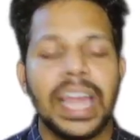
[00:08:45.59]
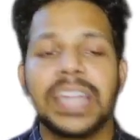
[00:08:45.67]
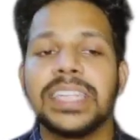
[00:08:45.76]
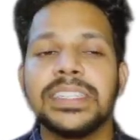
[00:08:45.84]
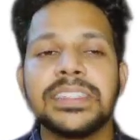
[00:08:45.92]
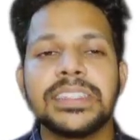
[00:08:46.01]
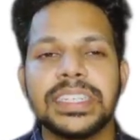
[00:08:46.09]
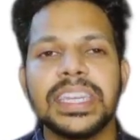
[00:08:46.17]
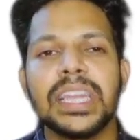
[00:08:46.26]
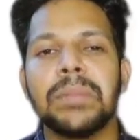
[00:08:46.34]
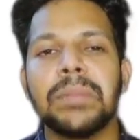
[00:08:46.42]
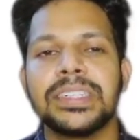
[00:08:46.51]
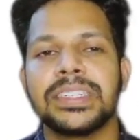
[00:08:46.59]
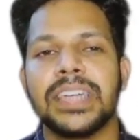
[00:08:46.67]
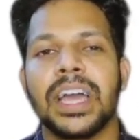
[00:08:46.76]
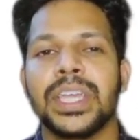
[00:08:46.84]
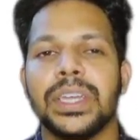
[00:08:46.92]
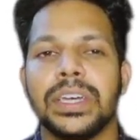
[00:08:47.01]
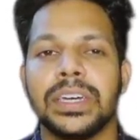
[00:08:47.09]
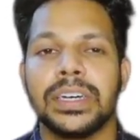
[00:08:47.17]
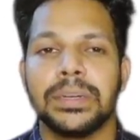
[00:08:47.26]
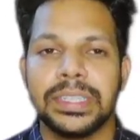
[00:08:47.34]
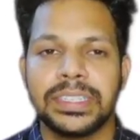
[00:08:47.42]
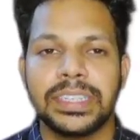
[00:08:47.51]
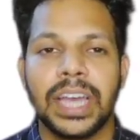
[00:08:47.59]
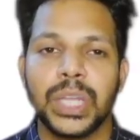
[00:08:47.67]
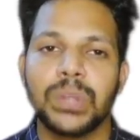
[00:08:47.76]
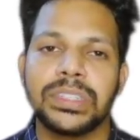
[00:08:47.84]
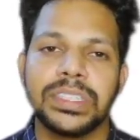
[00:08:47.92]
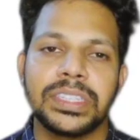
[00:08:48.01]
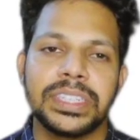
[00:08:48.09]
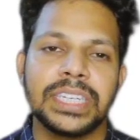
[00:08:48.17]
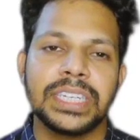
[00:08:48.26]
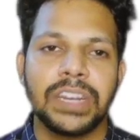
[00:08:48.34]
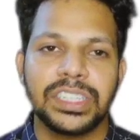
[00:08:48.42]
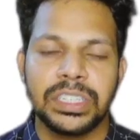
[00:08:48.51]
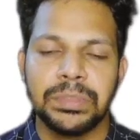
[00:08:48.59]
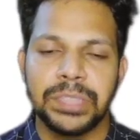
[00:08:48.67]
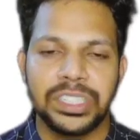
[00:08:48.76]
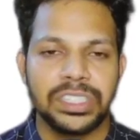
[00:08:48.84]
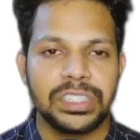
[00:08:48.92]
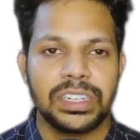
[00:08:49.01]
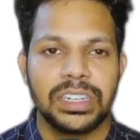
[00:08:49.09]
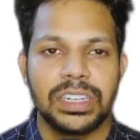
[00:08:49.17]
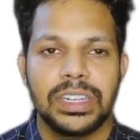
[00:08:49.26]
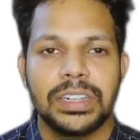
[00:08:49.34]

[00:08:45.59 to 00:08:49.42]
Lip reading: And this is the single best acute synthetic function measure.